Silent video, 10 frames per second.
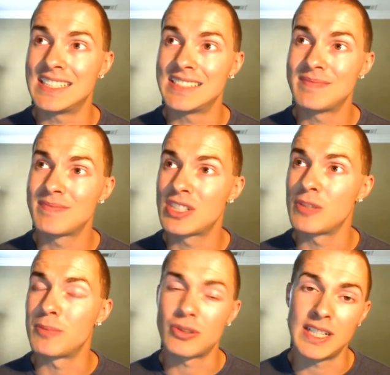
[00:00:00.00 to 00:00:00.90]
super
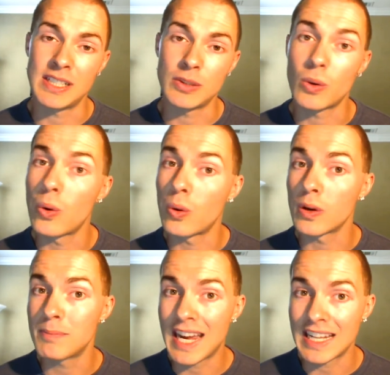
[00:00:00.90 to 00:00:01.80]
training or horde
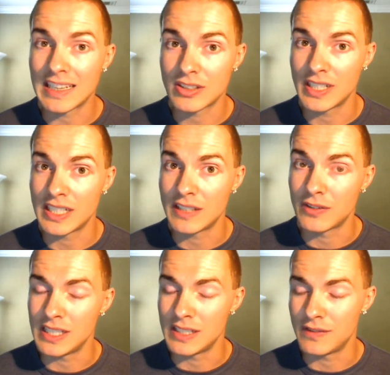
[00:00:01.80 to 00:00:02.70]
battle training for
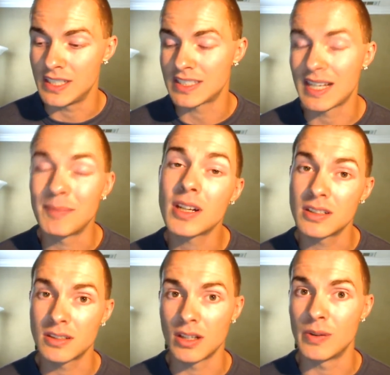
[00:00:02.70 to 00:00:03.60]
EVs. I'm not going to
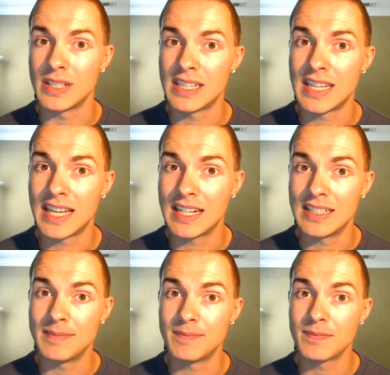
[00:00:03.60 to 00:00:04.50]
go into that.
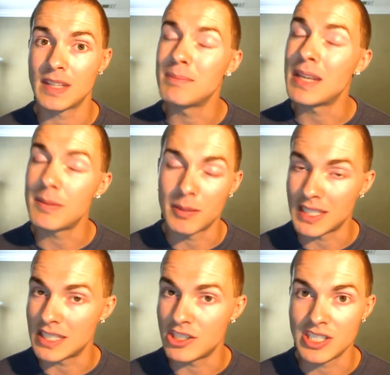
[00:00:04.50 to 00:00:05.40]
Maybe I'll make a
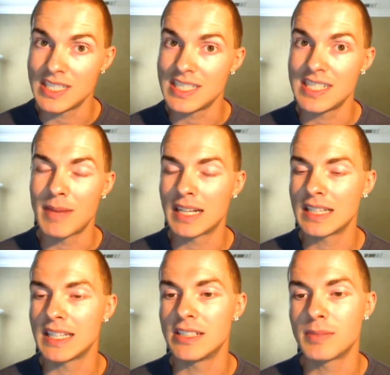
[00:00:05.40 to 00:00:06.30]
GTT about it
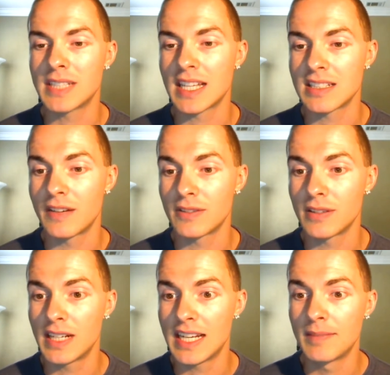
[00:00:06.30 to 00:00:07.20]
later, but that's not for right now.